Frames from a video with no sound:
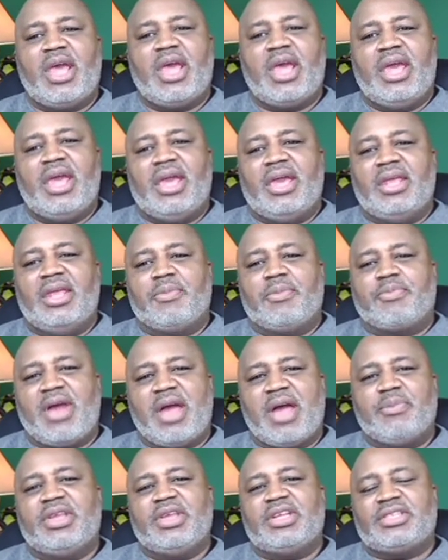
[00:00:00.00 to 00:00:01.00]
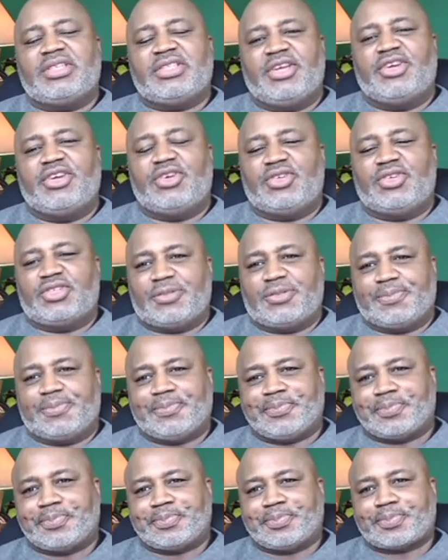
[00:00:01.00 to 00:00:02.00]
And it brought me to tears.
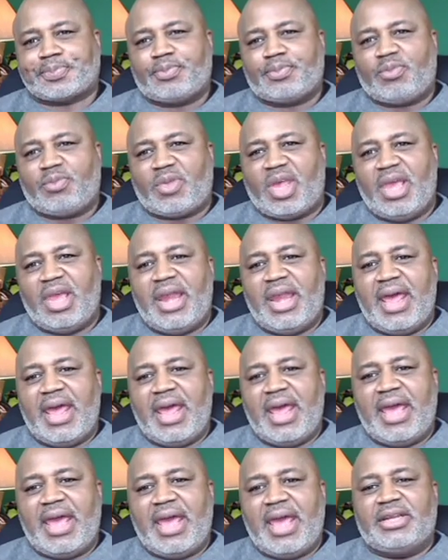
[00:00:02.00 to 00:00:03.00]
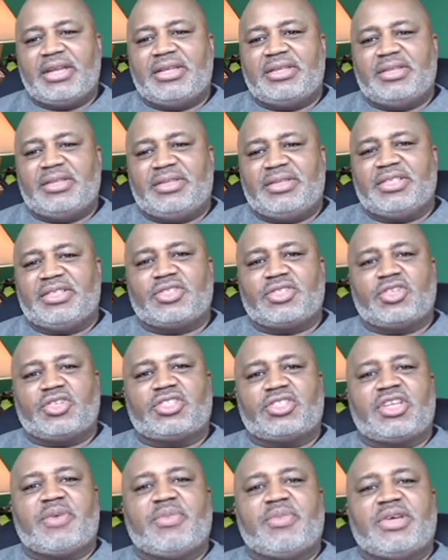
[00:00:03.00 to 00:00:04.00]
And I had to
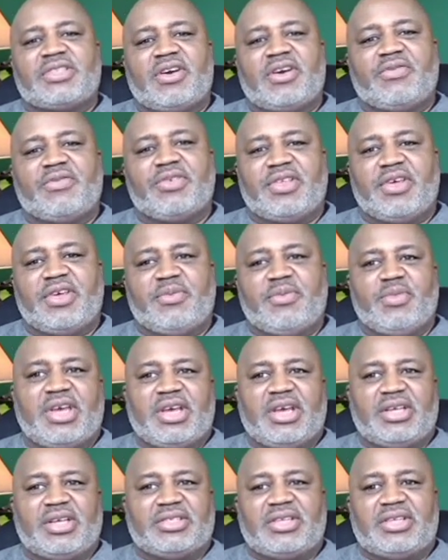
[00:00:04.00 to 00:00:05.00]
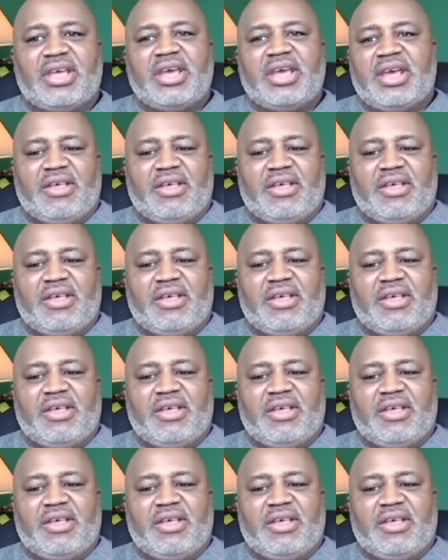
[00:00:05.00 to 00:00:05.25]
disassociate myself with them because